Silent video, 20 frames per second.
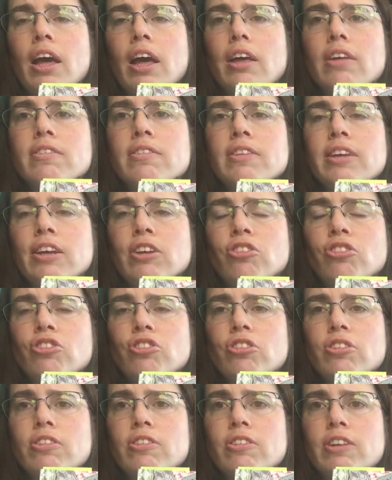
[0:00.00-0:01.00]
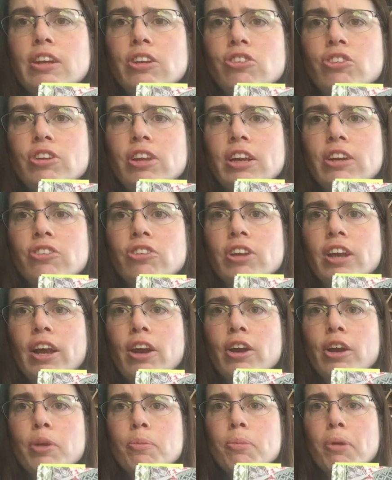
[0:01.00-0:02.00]
Stitch
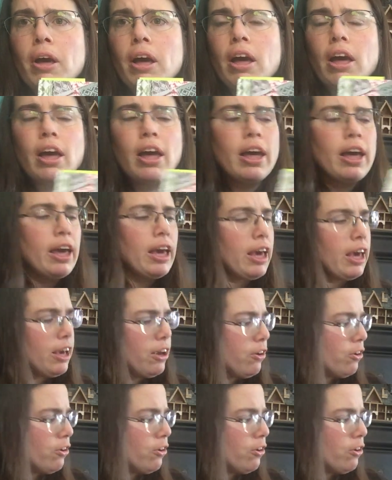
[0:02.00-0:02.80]
Dictionary by,